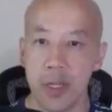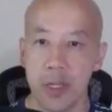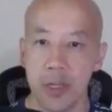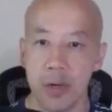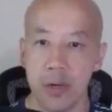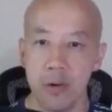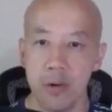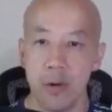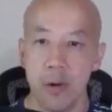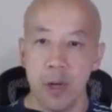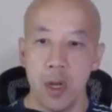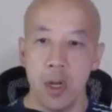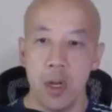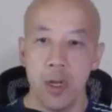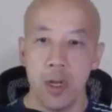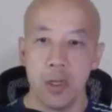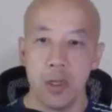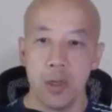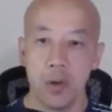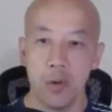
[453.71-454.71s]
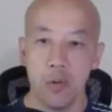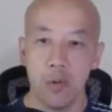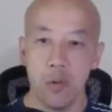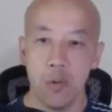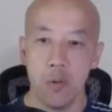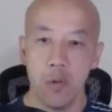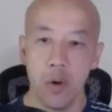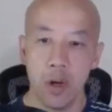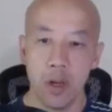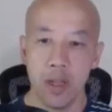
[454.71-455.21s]
So
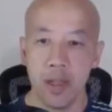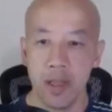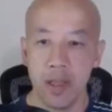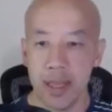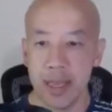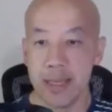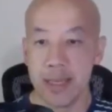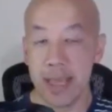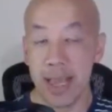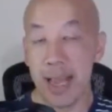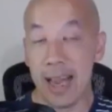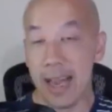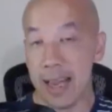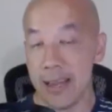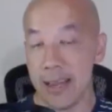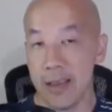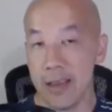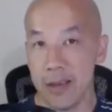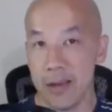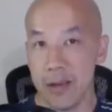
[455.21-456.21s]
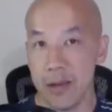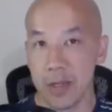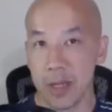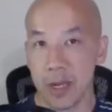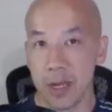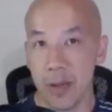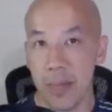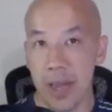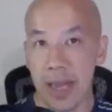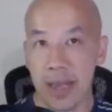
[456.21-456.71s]
one of the things that I use
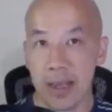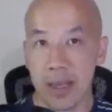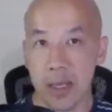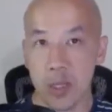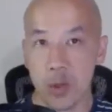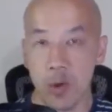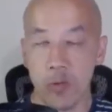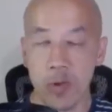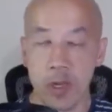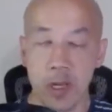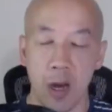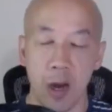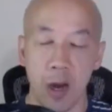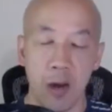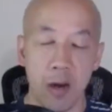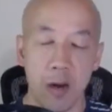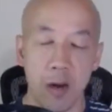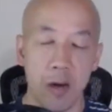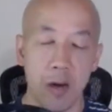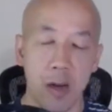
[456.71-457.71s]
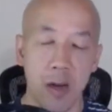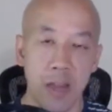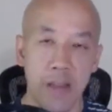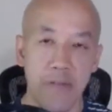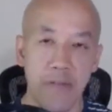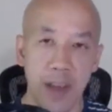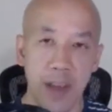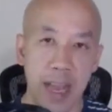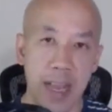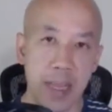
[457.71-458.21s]
on the back end is what we call
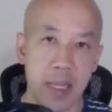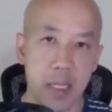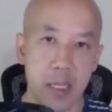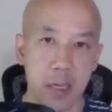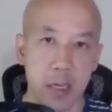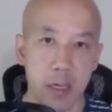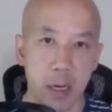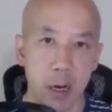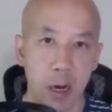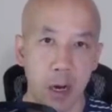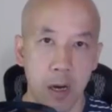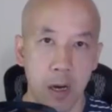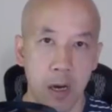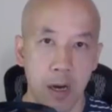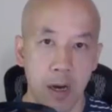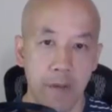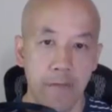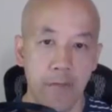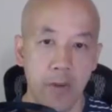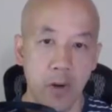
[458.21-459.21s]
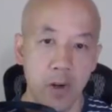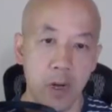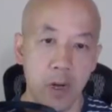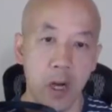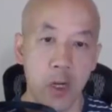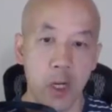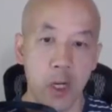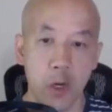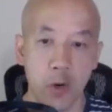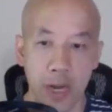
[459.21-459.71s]
advanced phone
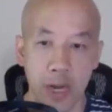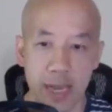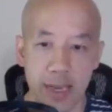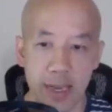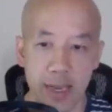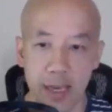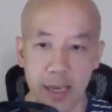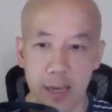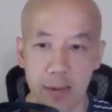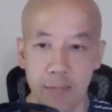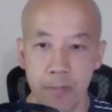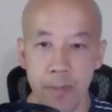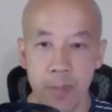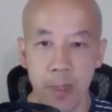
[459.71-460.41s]
call tracking.